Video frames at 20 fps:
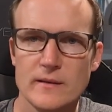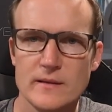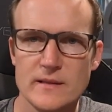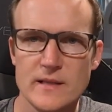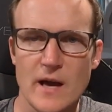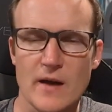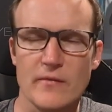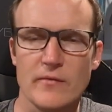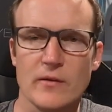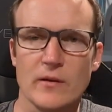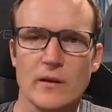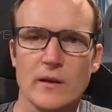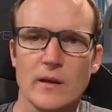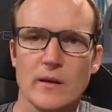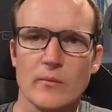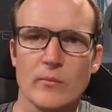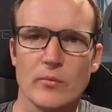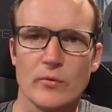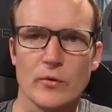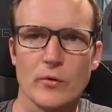definitely
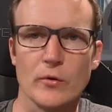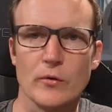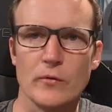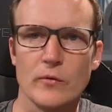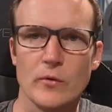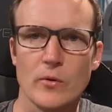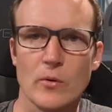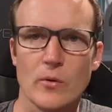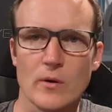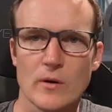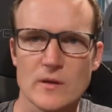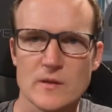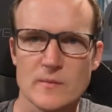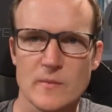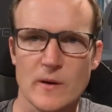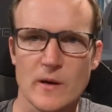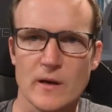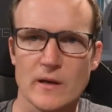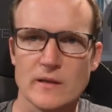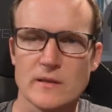improve your
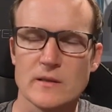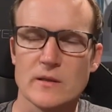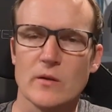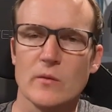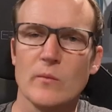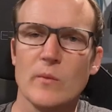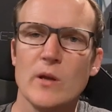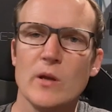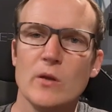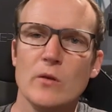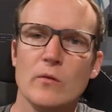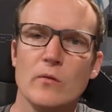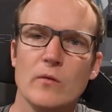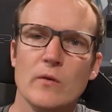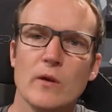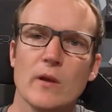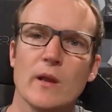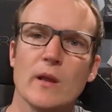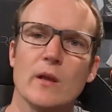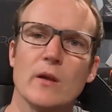experience. It'll make you
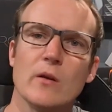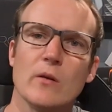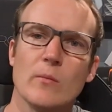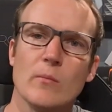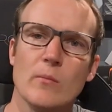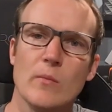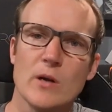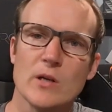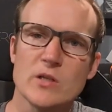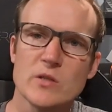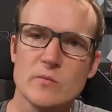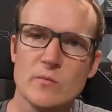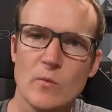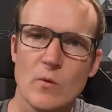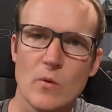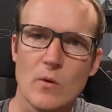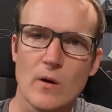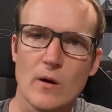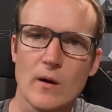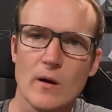feel like you're much
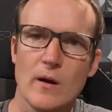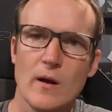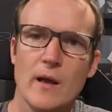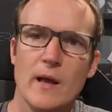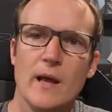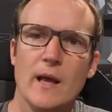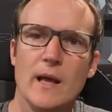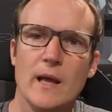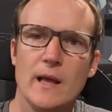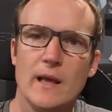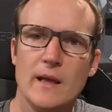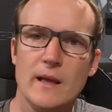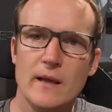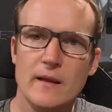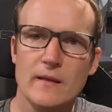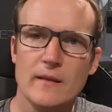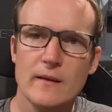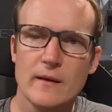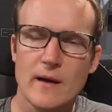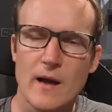more
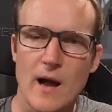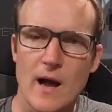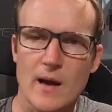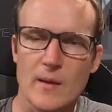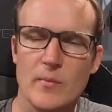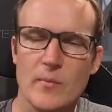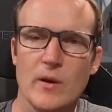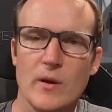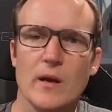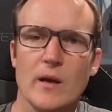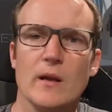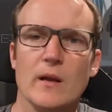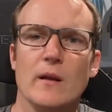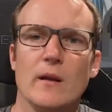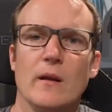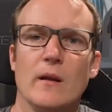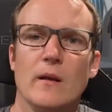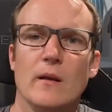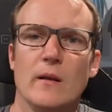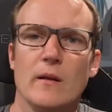in the cockpit,
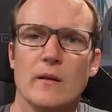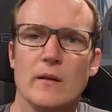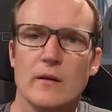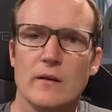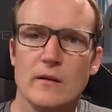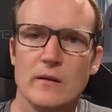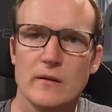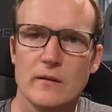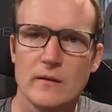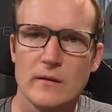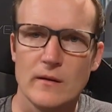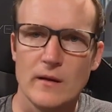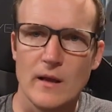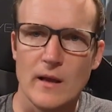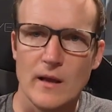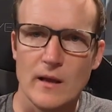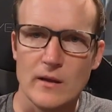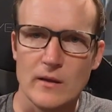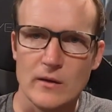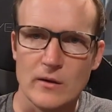
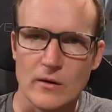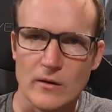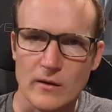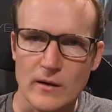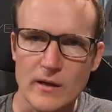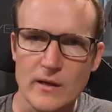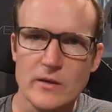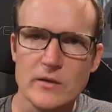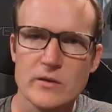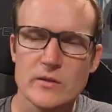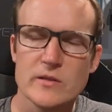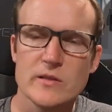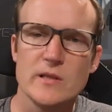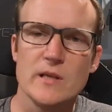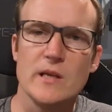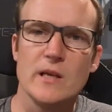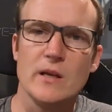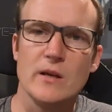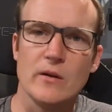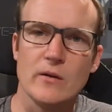you're in your
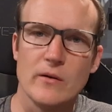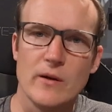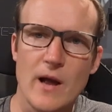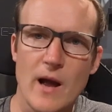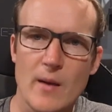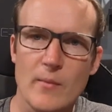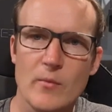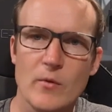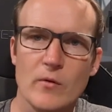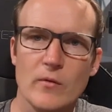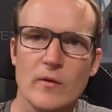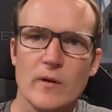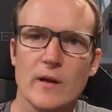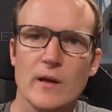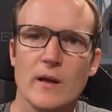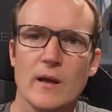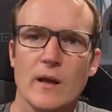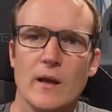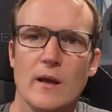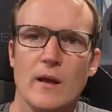seat, you're not
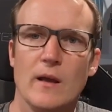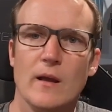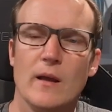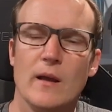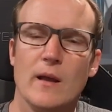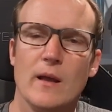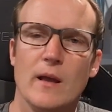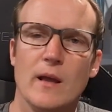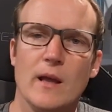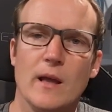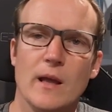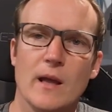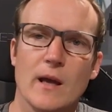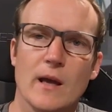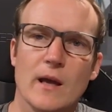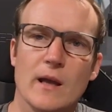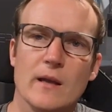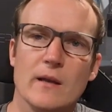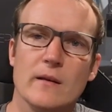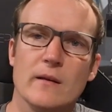moving,
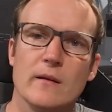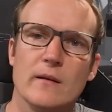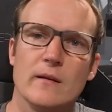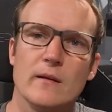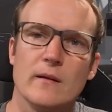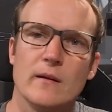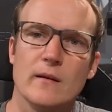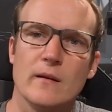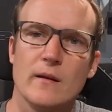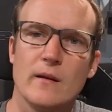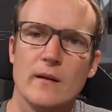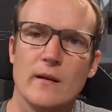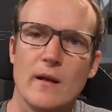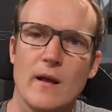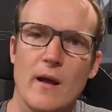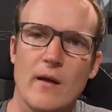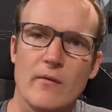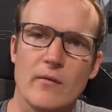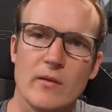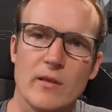and
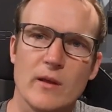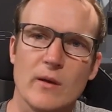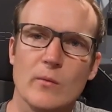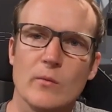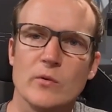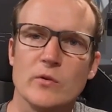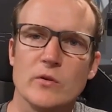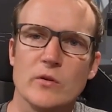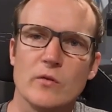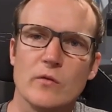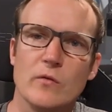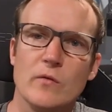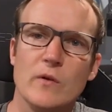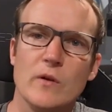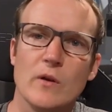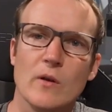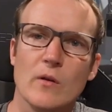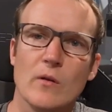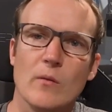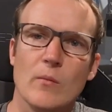everything will just
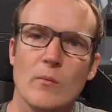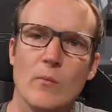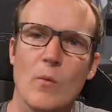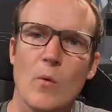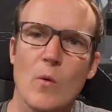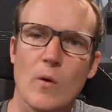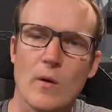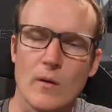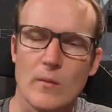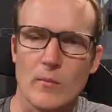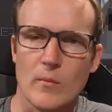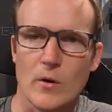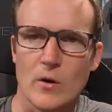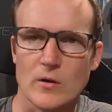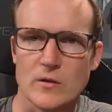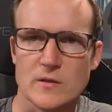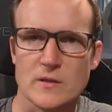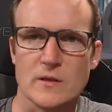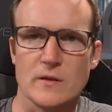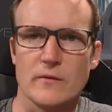feel more
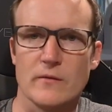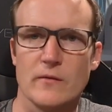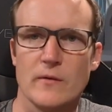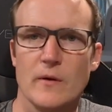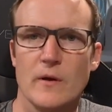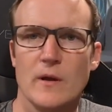immersive.